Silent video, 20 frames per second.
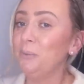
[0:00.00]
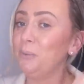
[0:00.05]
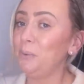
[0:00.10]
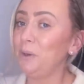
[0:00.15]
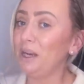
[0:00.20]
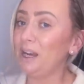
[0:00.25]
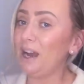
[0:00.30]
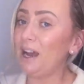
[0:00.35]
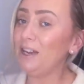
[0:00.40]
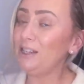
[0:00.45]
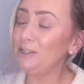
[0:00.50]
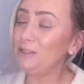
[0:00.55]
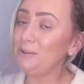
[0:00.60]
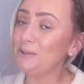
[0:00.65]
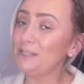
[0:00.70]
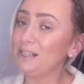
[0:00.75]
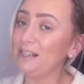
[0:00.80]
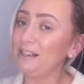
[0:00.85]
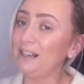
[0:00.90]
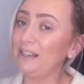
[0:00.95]
We are
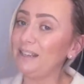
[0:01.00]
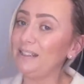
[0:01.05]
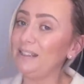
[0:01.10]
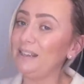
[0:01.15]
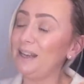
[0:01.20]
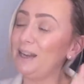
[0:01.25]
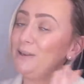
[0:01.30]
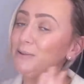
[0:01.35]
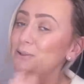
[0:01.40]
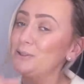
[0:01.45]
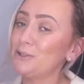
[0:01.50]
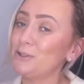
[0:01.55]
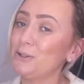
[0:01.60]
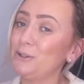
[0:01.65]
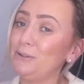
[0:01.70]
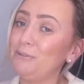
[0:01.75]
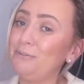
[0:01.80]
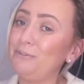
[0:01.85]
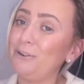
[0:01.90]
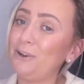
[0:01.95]
losing light now
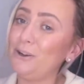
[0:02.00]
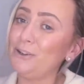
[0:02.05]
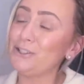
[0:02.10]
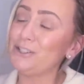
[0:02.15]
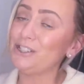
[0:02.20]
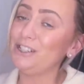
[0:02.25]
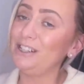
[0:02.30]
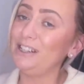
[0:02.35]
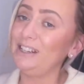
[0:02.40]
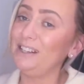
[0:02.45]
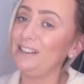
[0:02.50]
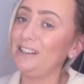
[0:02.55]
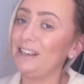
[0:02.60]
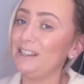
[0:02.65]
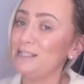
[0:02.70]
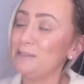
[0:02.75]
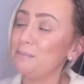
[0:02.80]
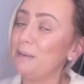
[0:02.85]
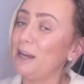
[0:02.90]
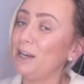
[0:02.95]
so unfortunately that
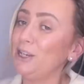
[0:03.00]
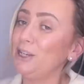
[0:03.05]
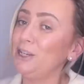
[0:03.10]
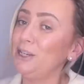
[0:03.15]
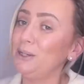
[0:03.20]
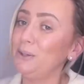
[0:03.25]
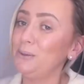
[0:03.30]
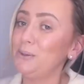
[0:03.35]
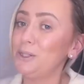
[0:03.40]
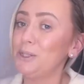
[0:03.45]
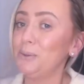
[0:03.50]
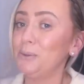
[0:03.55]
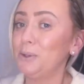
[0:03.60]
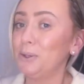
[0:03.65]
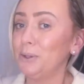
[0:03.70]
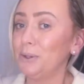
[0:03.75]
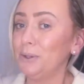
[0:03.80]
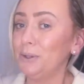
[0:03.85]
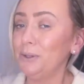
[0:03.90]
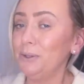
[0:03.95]
is my cue to
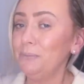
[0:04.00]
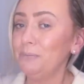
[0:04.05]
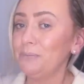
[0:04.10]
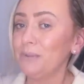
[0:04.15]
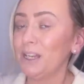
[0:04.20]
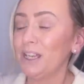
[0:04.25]
go.